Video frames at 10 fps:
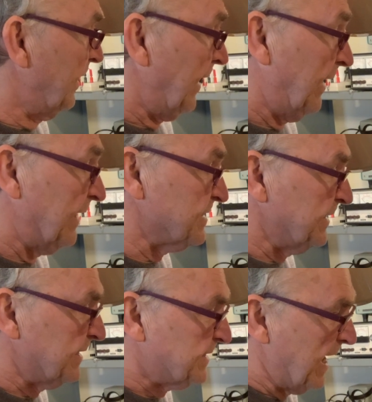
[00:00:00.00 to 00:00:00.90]
as an
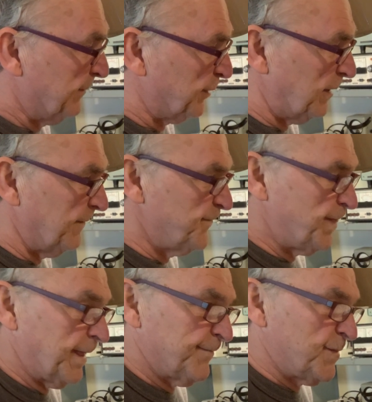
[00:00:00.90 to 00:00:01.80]
example,
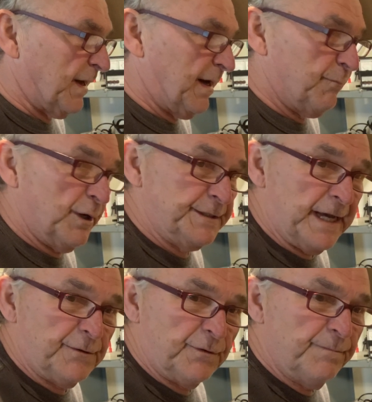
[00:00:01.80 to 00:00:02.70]
when
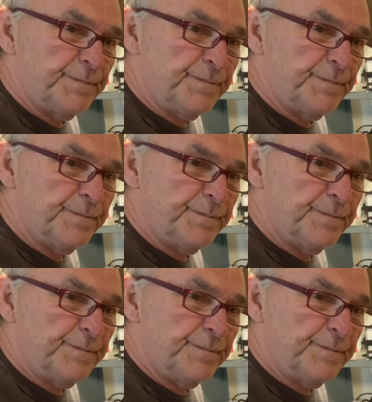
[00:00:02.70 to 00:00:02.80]
Ted